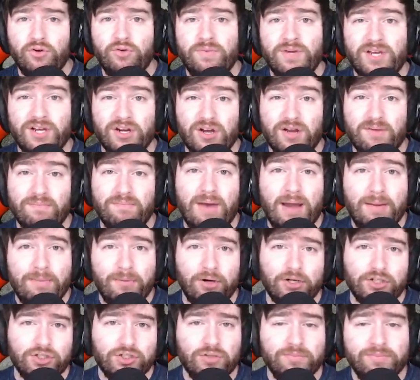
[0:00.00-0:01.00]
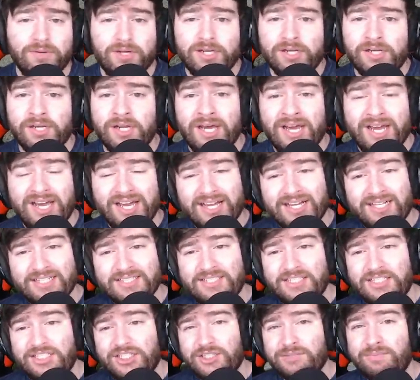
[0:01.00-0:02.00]
here, in my personal opinion, is
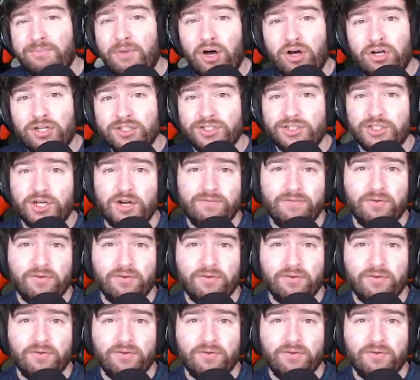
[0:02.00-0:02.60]
the small server